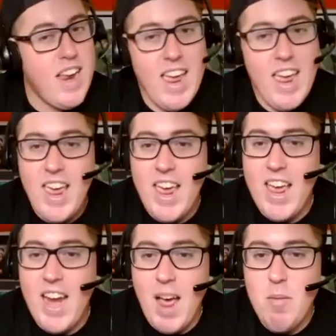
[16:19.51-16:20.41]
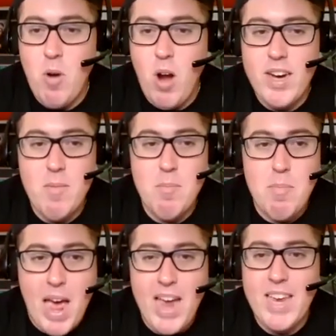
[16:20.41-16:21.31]
And I'm rocking
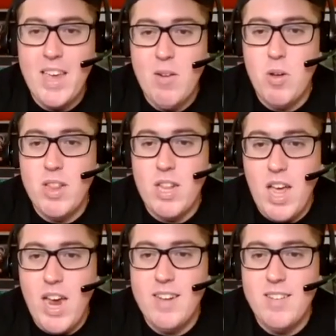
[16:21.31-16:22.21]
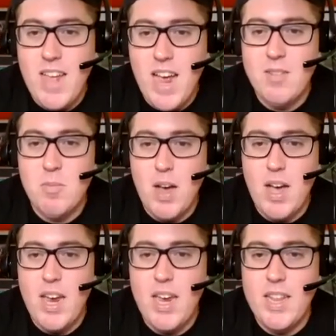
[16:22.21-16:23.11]
back in with the Lions. That's
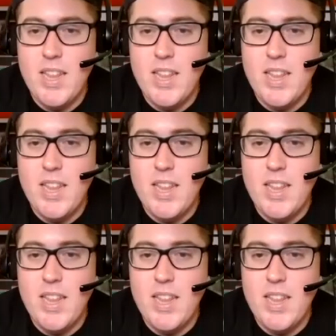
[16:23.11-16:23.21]
my